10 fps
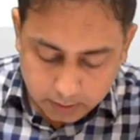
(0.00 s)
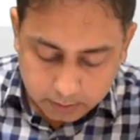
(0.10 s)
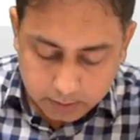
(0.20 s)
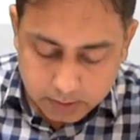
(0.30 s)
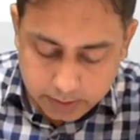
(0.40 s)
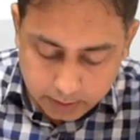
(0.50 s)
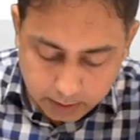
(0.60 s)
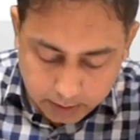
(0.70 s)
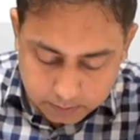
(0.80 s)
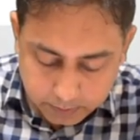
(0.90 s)
This
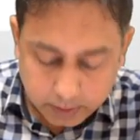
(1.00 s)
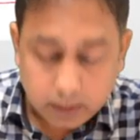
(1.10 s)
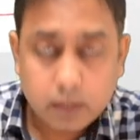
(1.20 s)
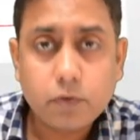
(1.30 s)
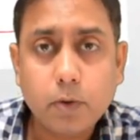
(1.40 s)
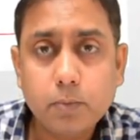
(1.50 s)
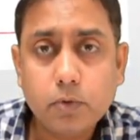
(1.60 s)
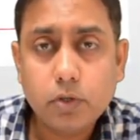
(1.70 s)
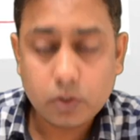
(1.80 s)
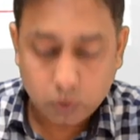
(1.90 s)
data has been taken from
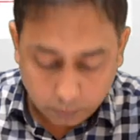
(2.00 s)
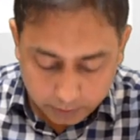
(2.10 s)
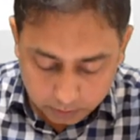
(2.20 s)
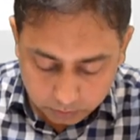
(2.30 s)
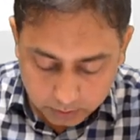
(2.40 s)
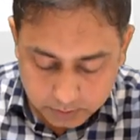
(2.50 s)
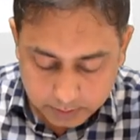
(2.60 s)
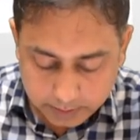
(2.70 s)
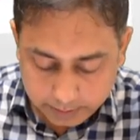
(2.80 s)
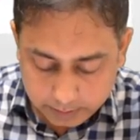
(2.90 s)
COVID
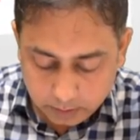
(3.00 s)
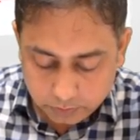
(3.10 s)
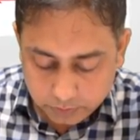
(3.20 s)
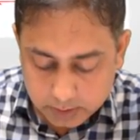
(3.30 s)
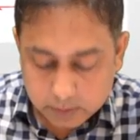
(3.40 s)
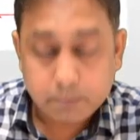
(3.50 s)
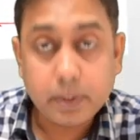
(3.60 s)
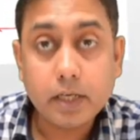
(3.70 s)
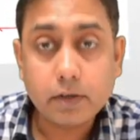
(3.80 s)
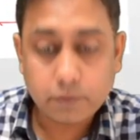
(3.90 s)
2019 trends
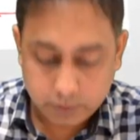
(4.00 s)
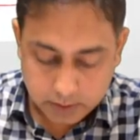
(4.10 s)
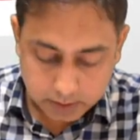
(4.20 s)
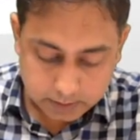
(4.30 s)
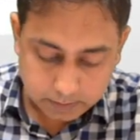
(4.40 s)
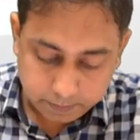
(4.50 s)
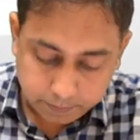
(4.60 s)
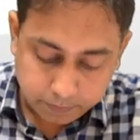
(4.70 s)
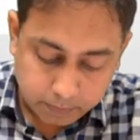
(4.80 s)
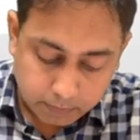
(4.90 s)
minute physics,
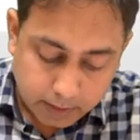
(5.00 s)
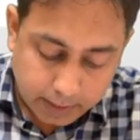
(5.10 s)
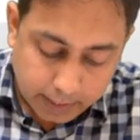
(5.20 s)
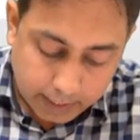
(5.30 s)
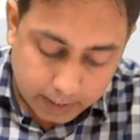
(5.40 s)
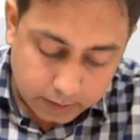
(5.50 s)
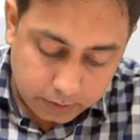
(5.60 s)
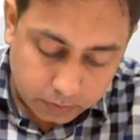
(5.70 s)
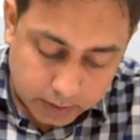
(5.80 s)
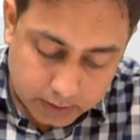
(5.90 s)
and
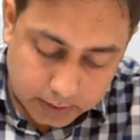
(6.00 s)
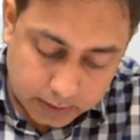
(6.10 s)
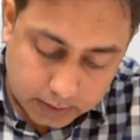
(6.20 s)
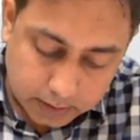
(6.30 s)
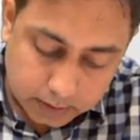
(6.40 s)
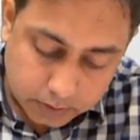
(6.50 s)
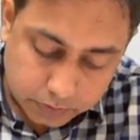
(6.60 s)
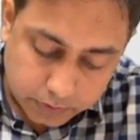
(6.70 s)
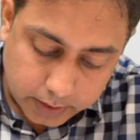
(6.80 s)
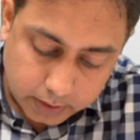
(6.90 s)
you can see that the
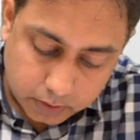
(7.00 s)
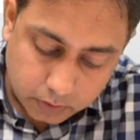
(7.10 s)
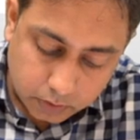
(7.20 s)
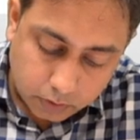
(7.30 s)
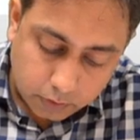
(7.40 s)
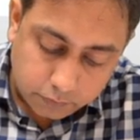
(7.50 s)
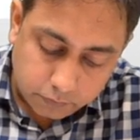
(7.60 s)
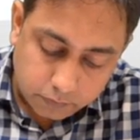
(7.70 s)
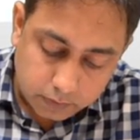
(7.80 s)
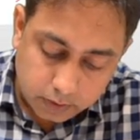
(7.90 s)
trend of
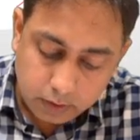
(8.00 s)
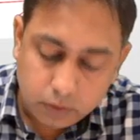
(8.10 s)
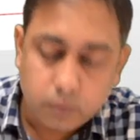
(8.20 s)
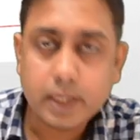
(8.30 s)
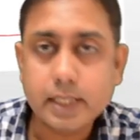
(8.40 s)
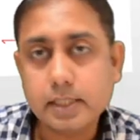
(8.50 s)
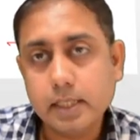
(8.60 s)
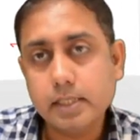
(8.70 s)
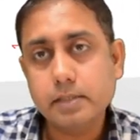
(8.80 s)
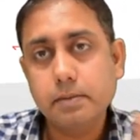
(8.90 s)
new
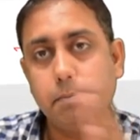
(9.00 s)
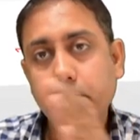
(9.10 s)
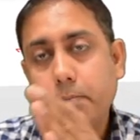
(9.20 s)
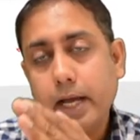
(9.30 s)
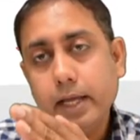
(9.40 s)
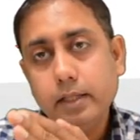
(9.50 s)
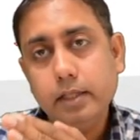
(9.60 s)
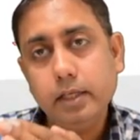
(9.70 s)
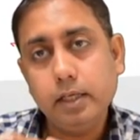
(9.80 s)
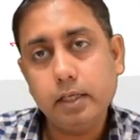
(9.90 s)
cases by
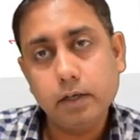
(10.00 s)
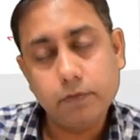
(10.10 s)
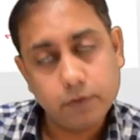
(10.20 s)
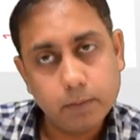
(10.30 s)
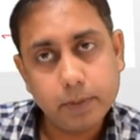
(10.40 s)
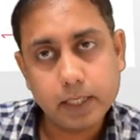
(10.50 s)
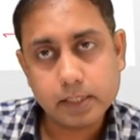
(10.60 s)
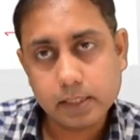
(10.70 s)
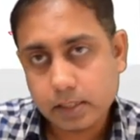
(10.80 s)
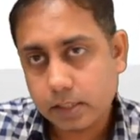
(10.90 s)
the confirmed
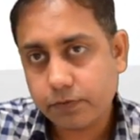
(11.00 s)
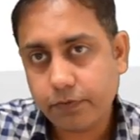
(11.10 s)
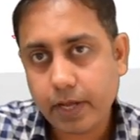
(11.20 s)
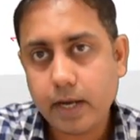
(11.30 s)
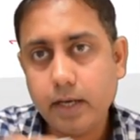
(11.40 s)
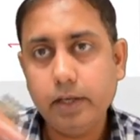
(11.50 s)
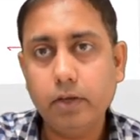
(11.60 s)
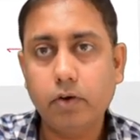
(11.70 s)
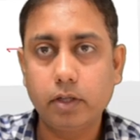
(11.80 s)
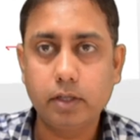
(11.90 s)
cases is
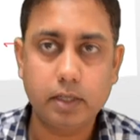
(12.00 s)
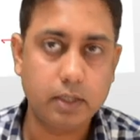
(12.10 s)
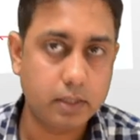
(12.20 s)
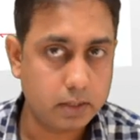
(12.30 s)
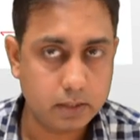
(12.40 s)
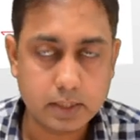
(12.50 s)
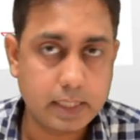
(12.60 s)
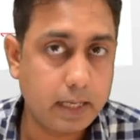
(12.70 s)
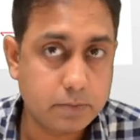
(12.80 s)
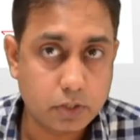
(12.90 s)
fairly on the
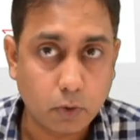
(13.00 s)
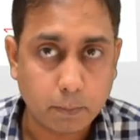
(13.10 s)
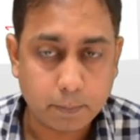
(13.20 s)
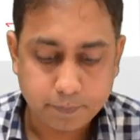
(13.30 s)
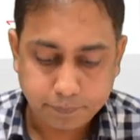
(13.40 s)
same slope.